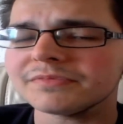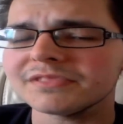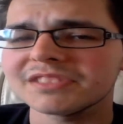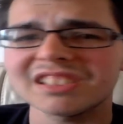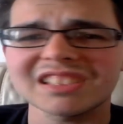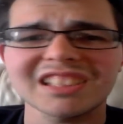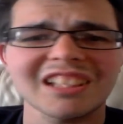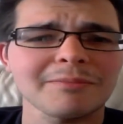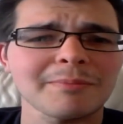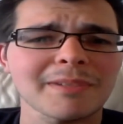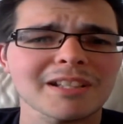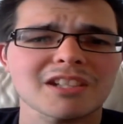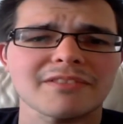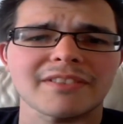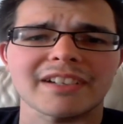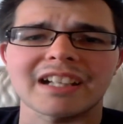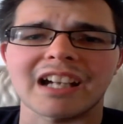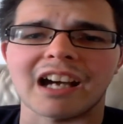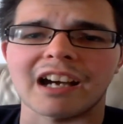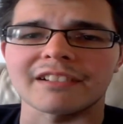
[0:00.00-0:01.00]
doesn't have much
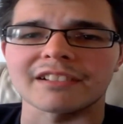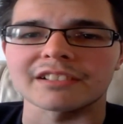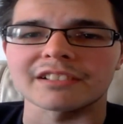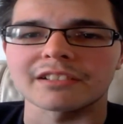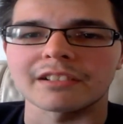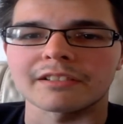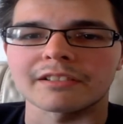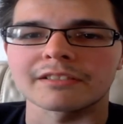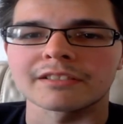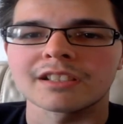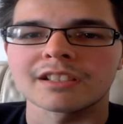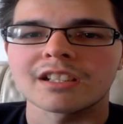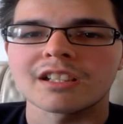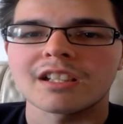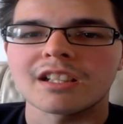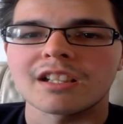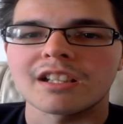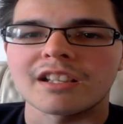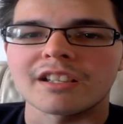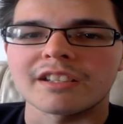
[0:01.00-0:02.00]
of a character,
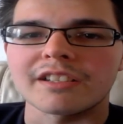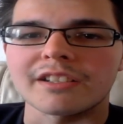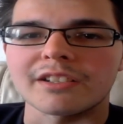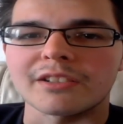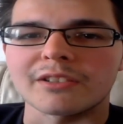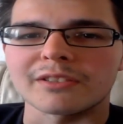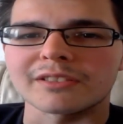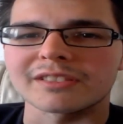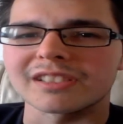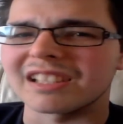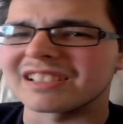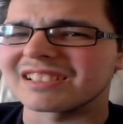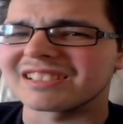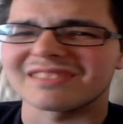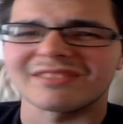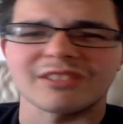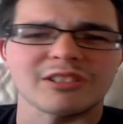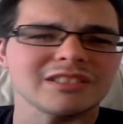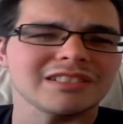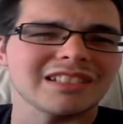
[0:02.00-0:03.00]
he
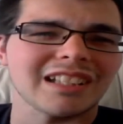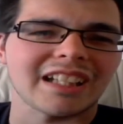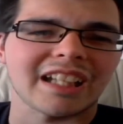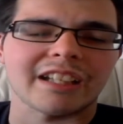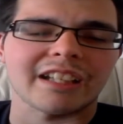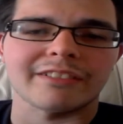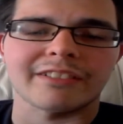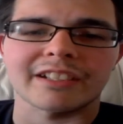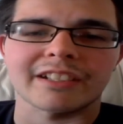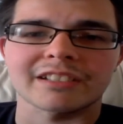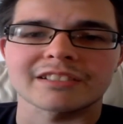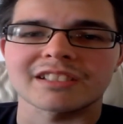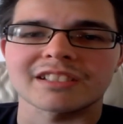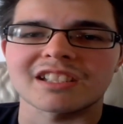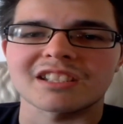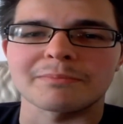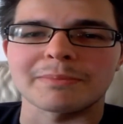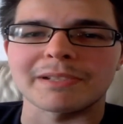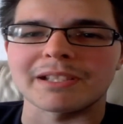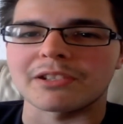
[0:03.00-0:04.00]
hasn't really done anything
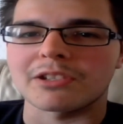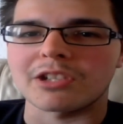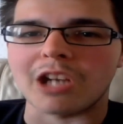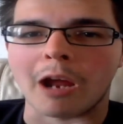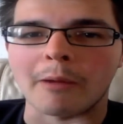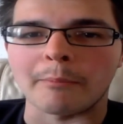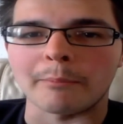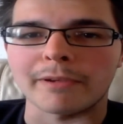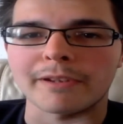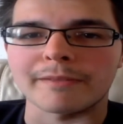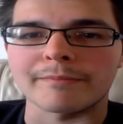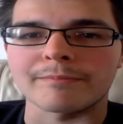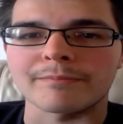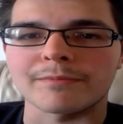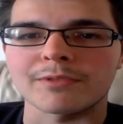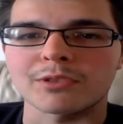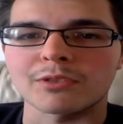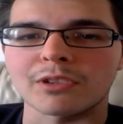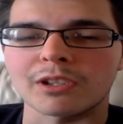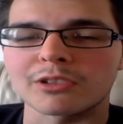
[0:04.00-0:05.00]
since being
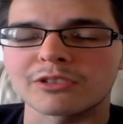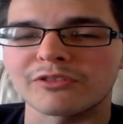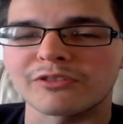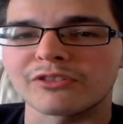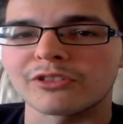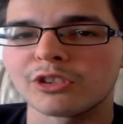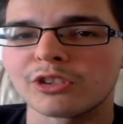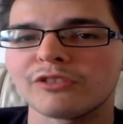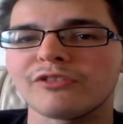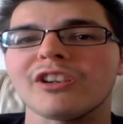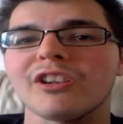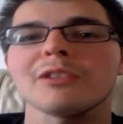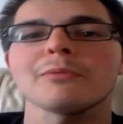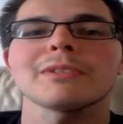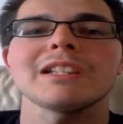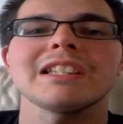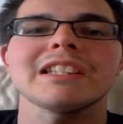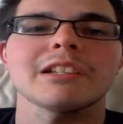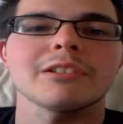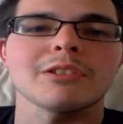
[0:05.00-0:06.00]
champion, so I do think
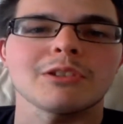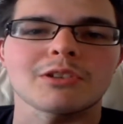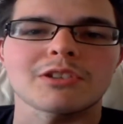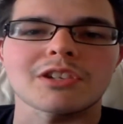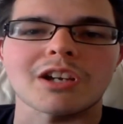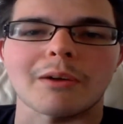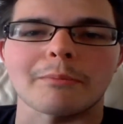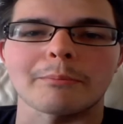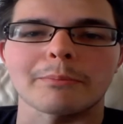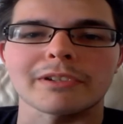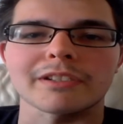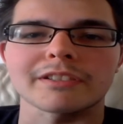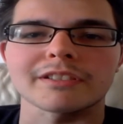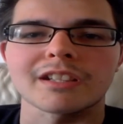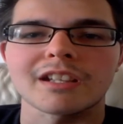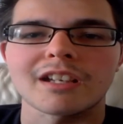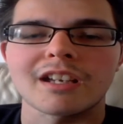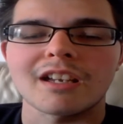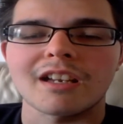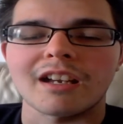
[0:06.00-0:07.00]
we need a new
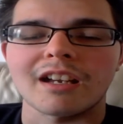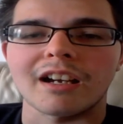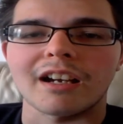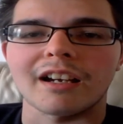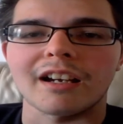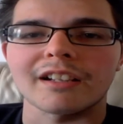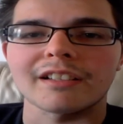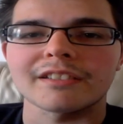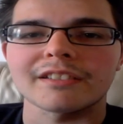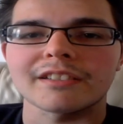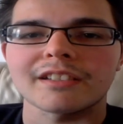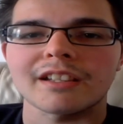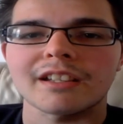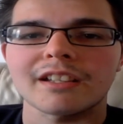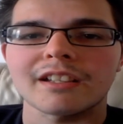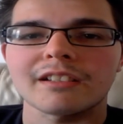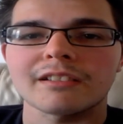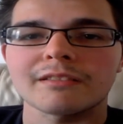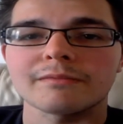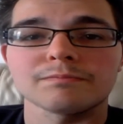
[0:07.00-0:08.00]
champion, and
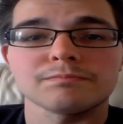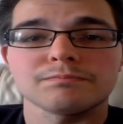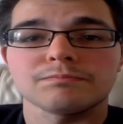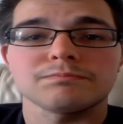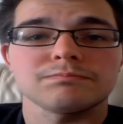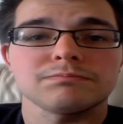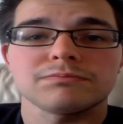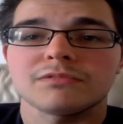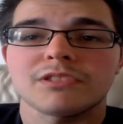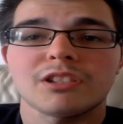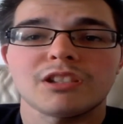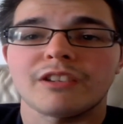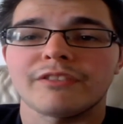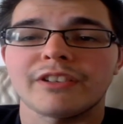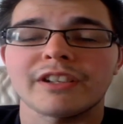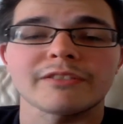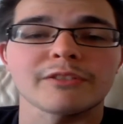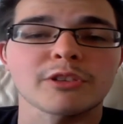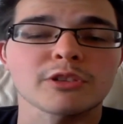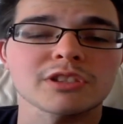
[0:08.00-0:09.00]
I
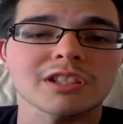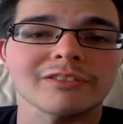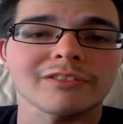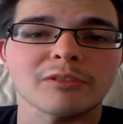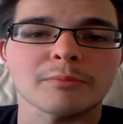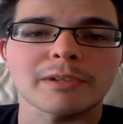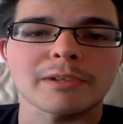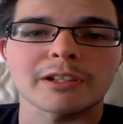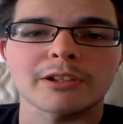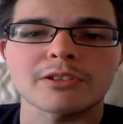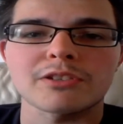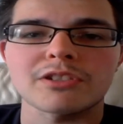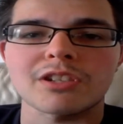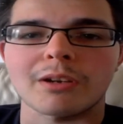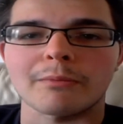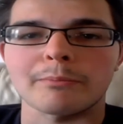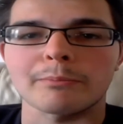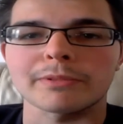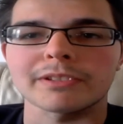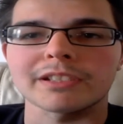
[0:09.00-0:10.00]
think Rusev will be a good
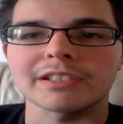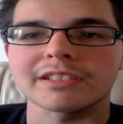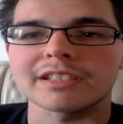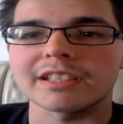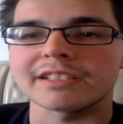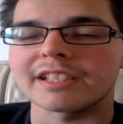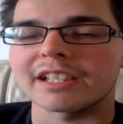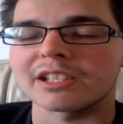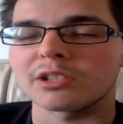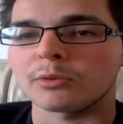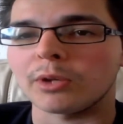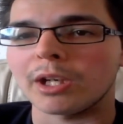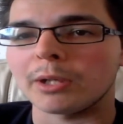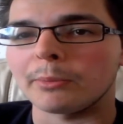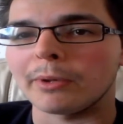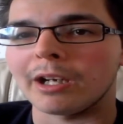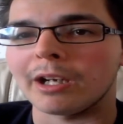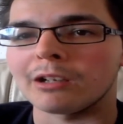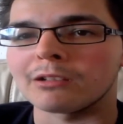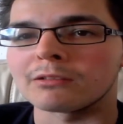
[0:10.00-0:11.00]
champion. He did
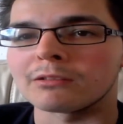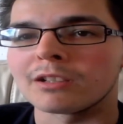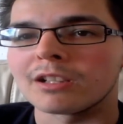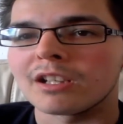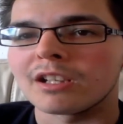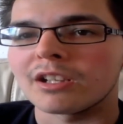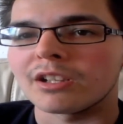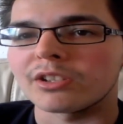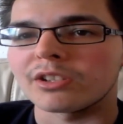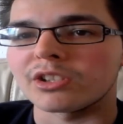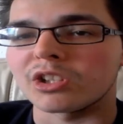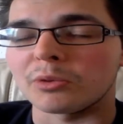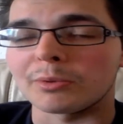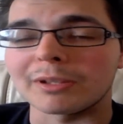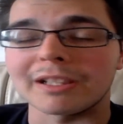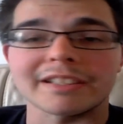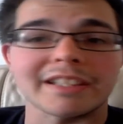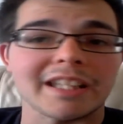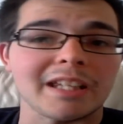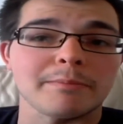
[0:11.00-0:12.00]
quite well,
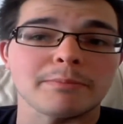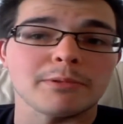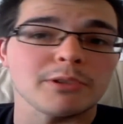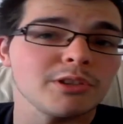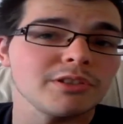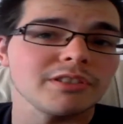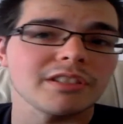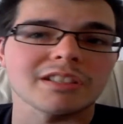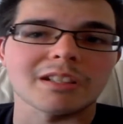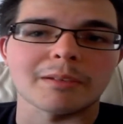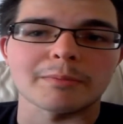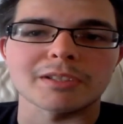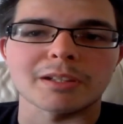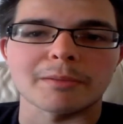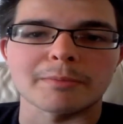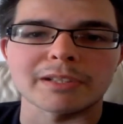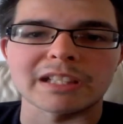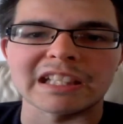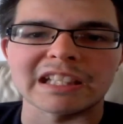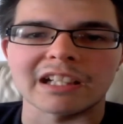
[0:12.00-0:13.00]
when he debuted in the
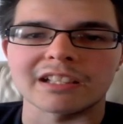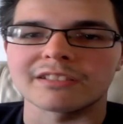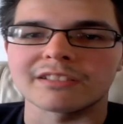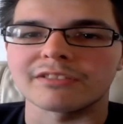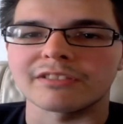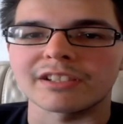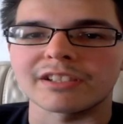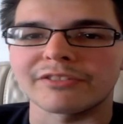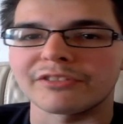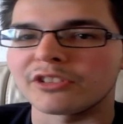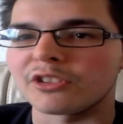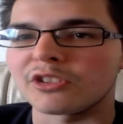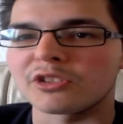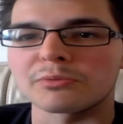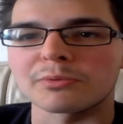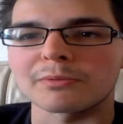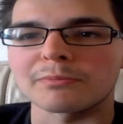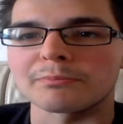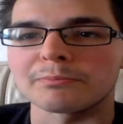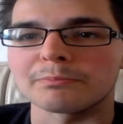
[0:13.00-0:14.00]
WWE, he had
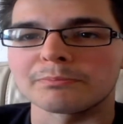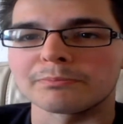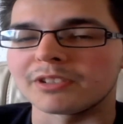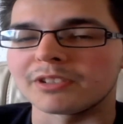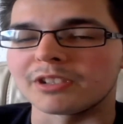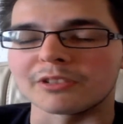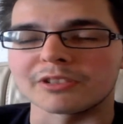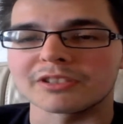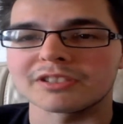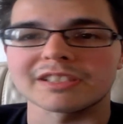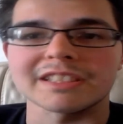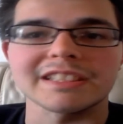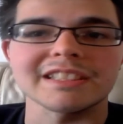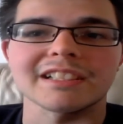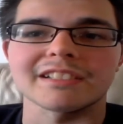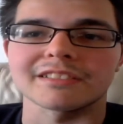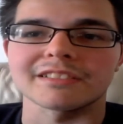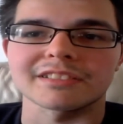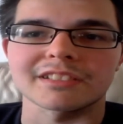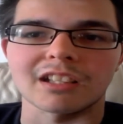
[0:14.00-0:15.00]
feuds with
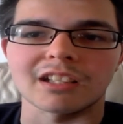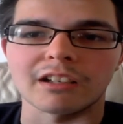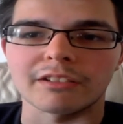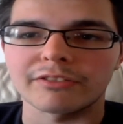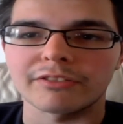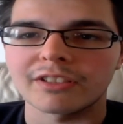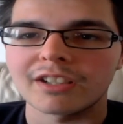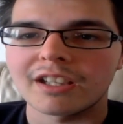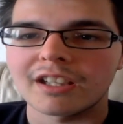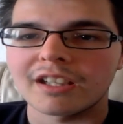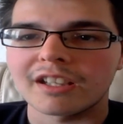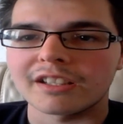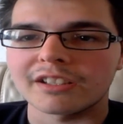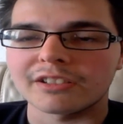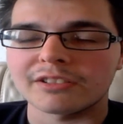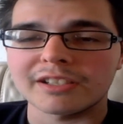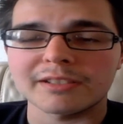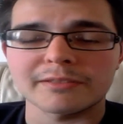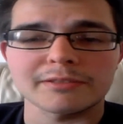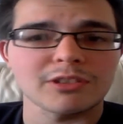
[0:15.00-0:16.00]
Cena and stuff.
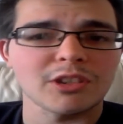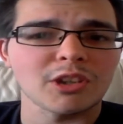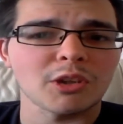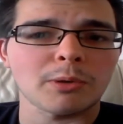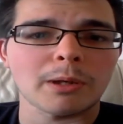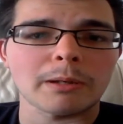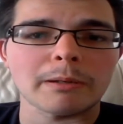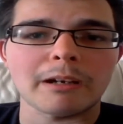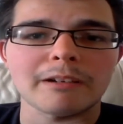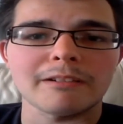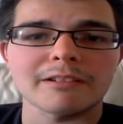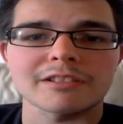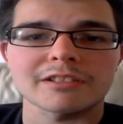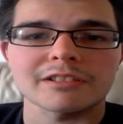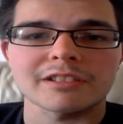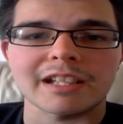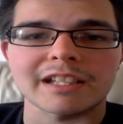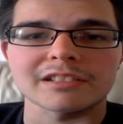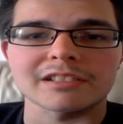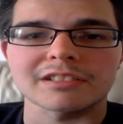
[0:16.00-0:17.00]
He was doing quite well
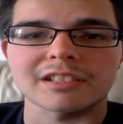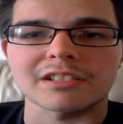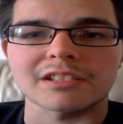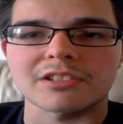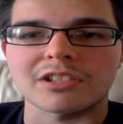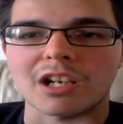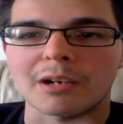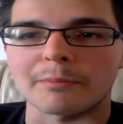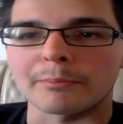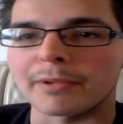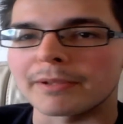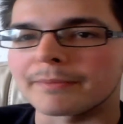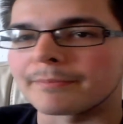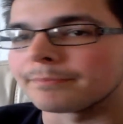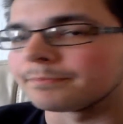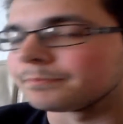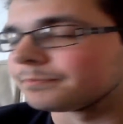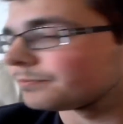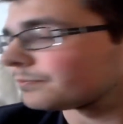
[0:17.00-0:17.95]
as United States Champion.